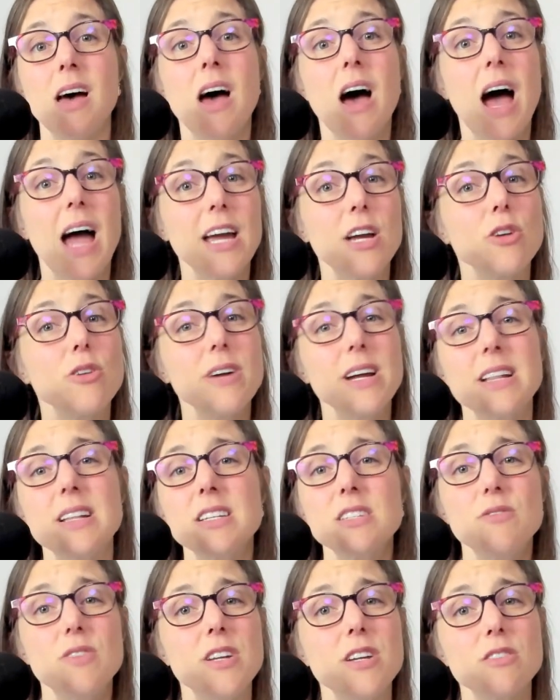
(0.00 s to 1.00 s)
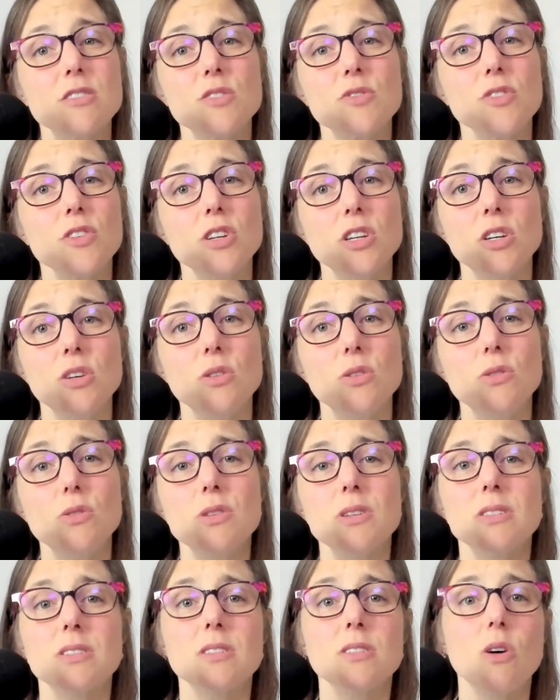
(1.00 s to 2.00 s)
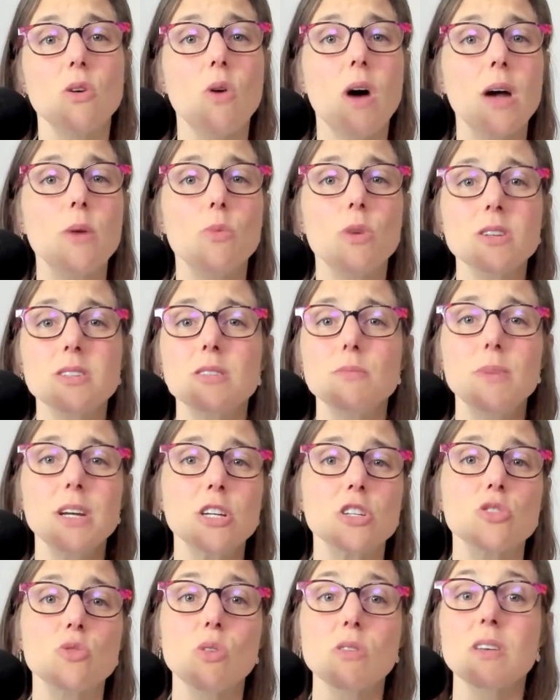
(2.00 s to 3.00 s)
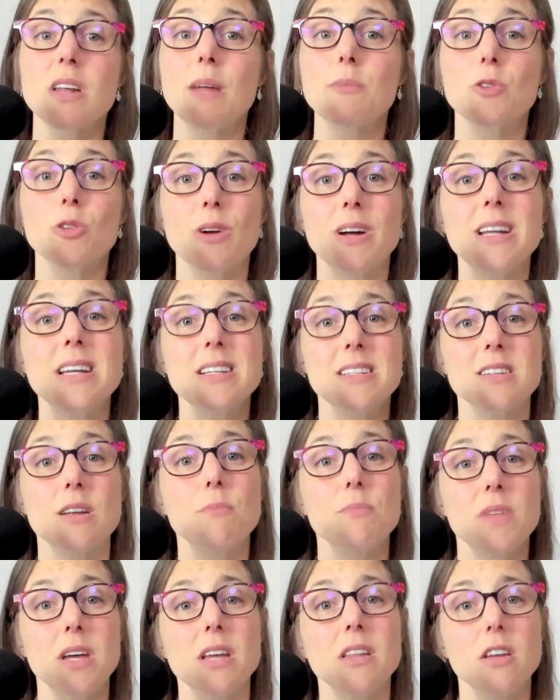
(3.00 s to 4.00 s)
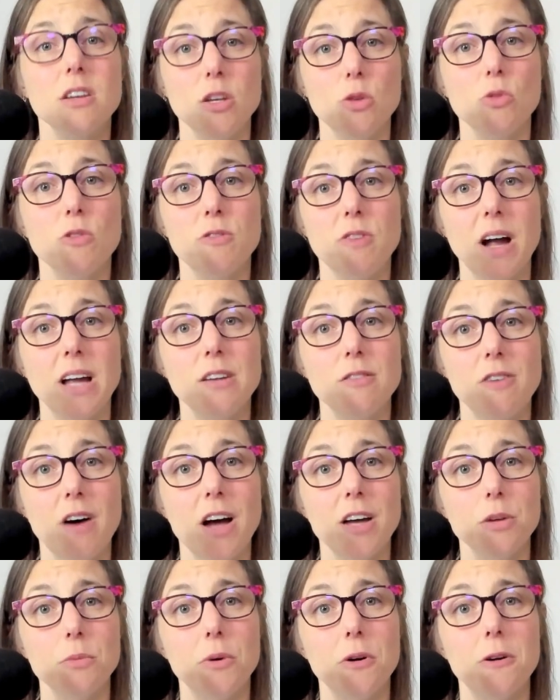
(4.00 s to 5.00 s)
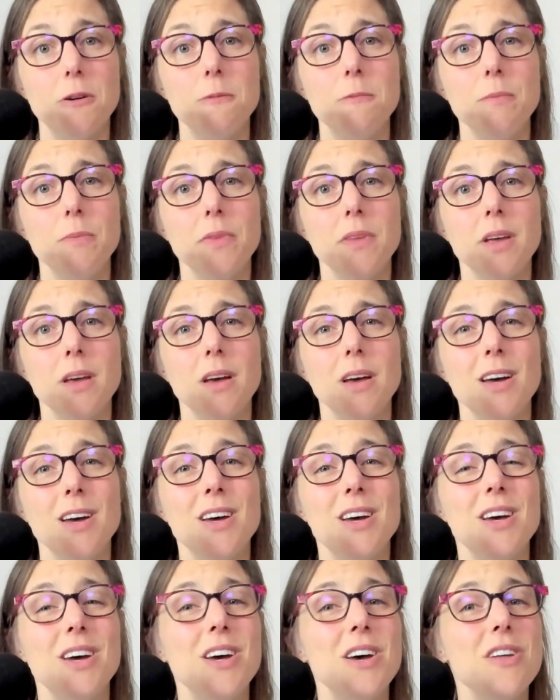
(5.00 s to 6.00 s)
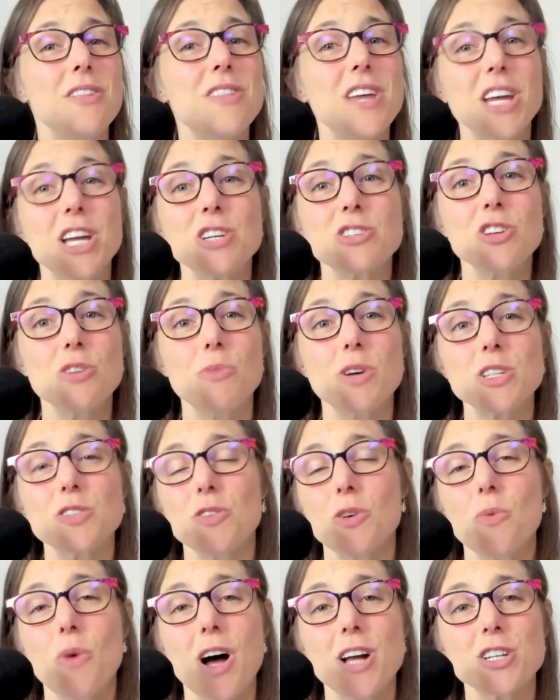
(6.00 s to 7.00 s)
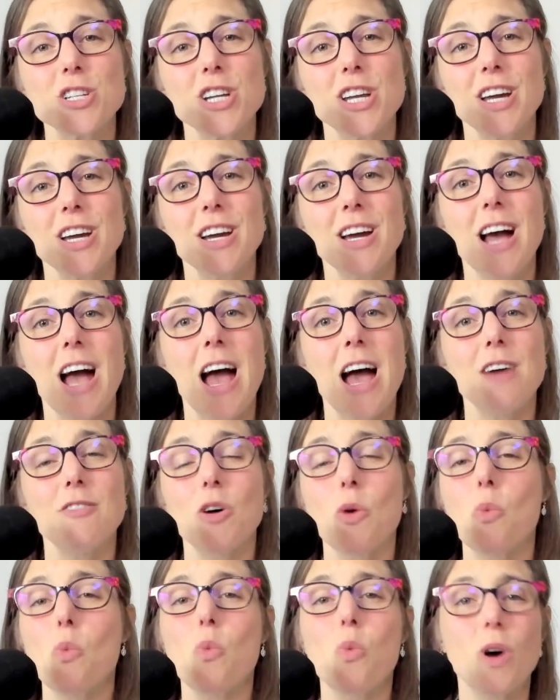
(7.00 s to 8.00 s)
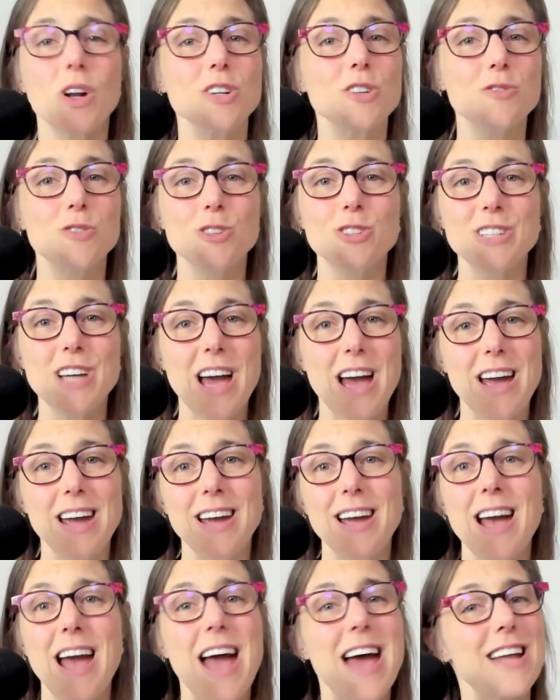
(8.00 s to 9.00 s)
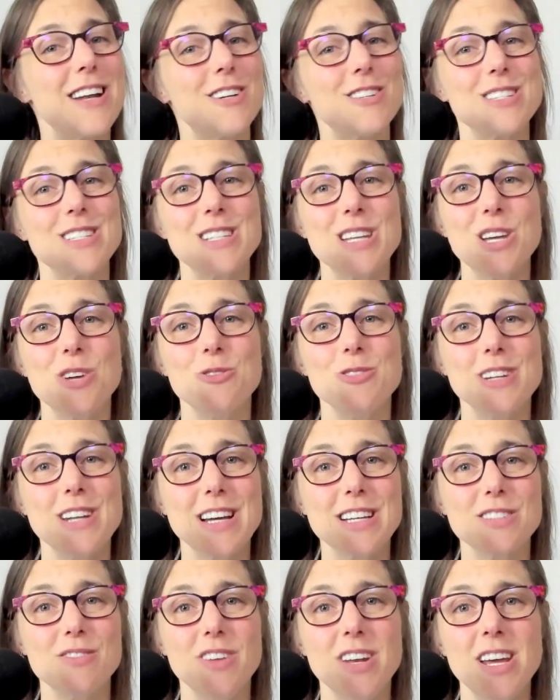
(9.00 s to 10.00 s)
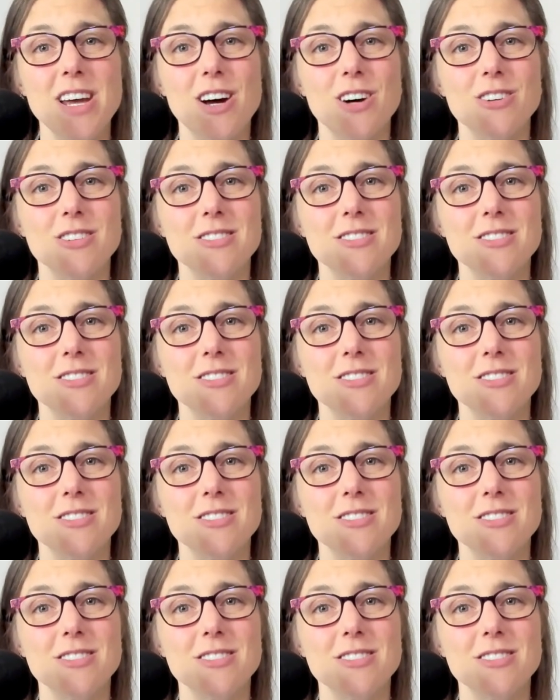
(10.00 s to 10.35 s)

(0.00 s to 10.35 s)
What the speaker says: I create these videos for you, so I want to make sure that I'm creating something that you will find valuable. Thank you so much for watching. Have a wonderful day, and I'll see you in the next video.